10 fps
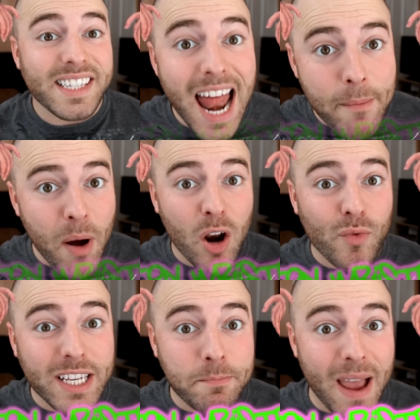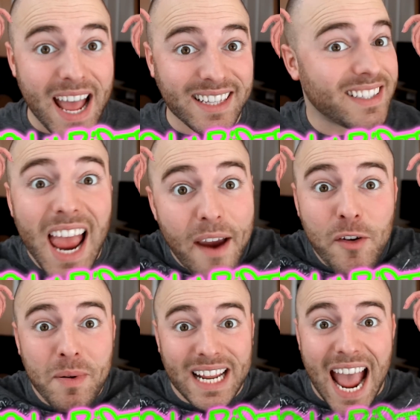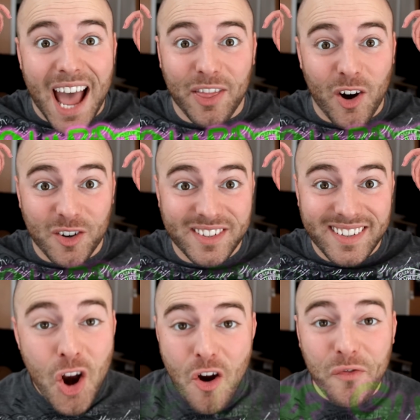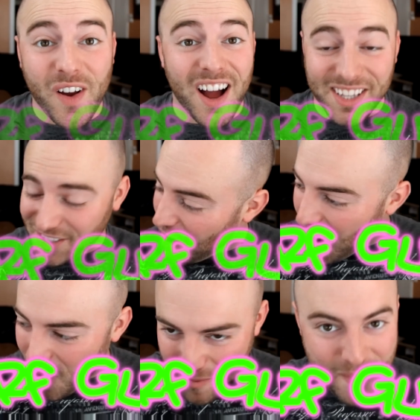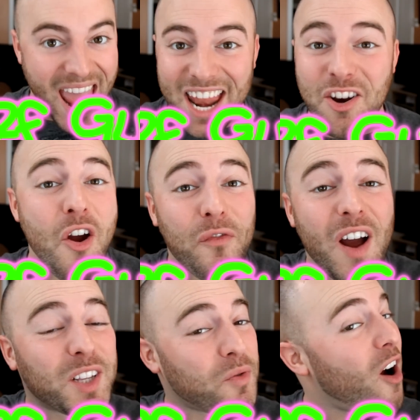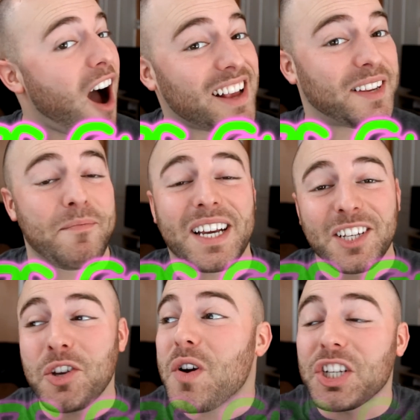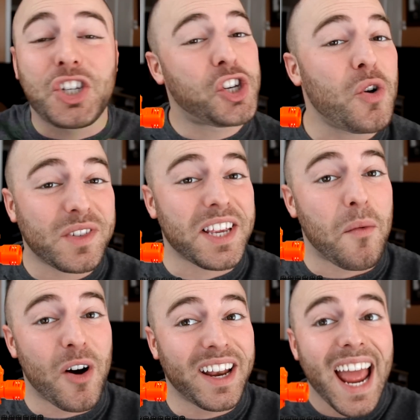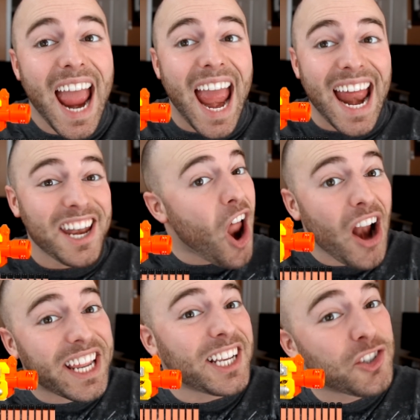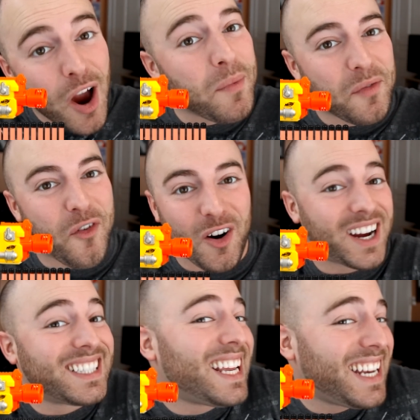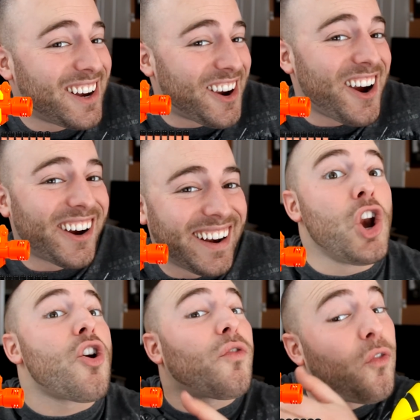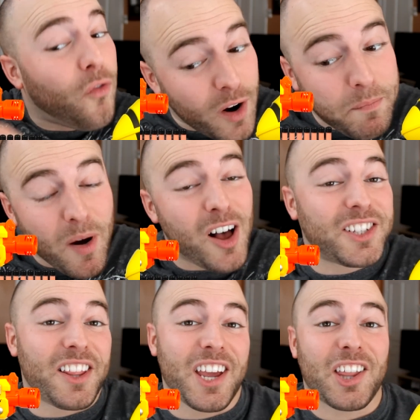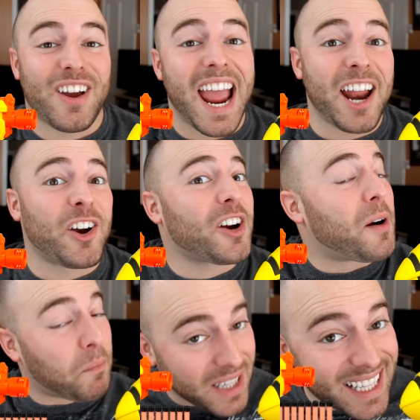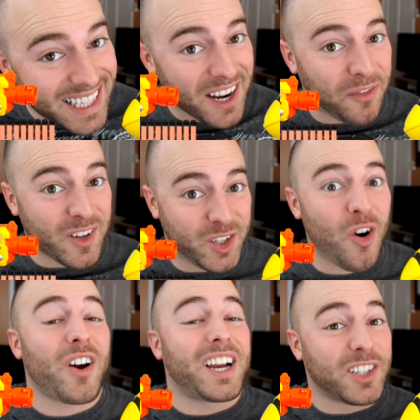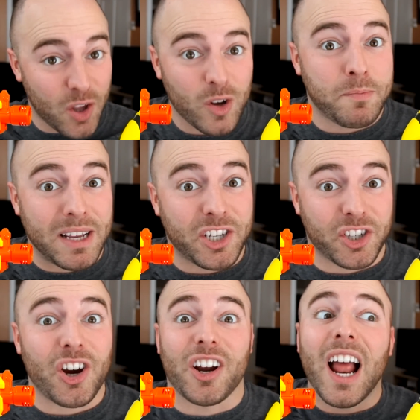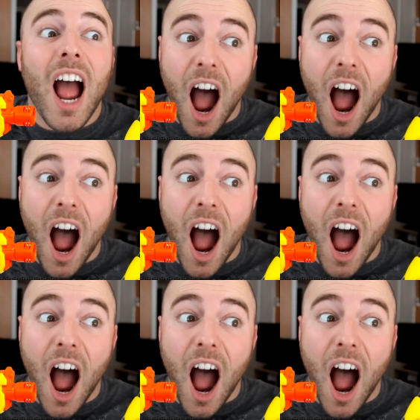Snap-on wristbands, everybody had those. Nerf guns, oh man. Nerf guns were awesome because you could shoot someone and not get in trouble for it because they didn't hurt. Nerf footballs, on the other hand, are a completely different story because those bitches hurt.